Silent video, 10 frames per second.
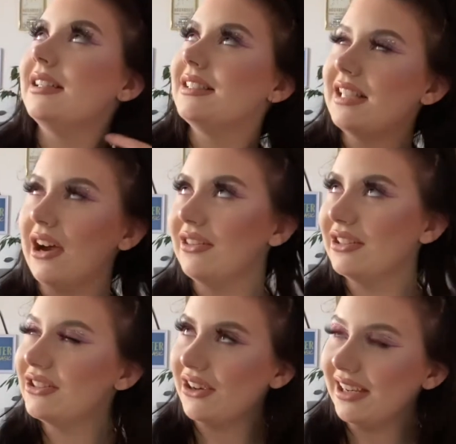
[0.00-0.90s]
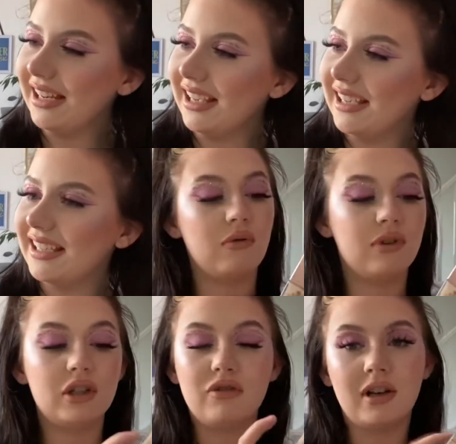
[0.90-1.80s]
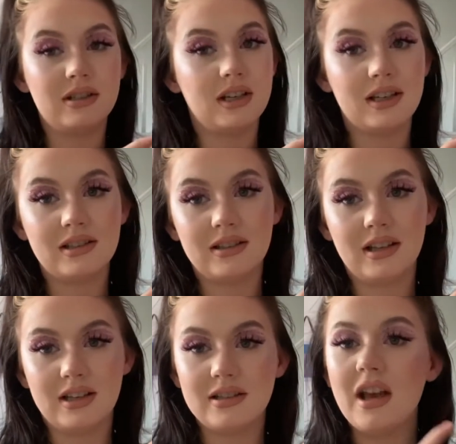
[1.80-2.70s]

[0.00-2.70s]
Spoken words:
down the toilet. I really tried and tested this.